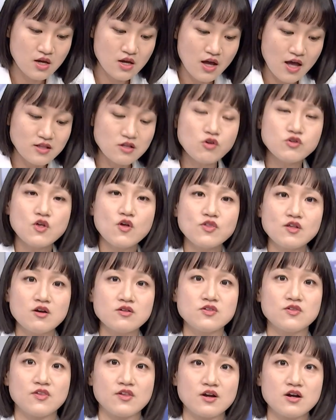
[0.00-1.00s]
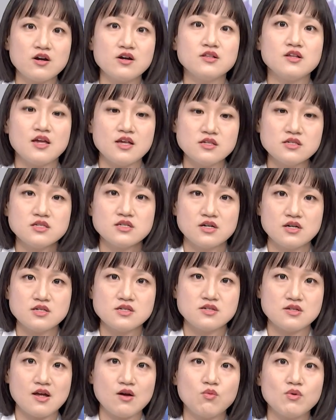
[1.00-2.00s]
And also the third
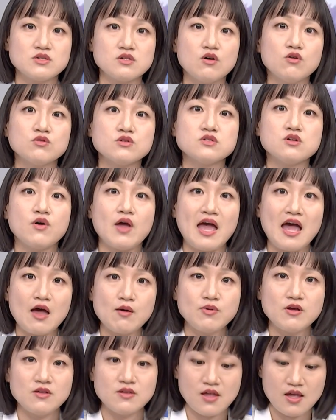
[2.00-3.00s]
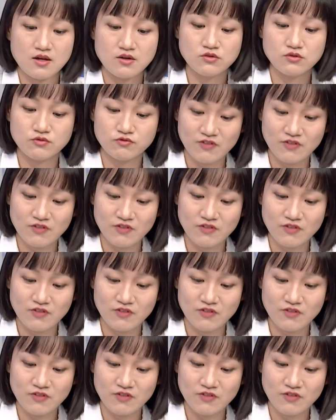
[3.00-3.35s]
instance that was also happening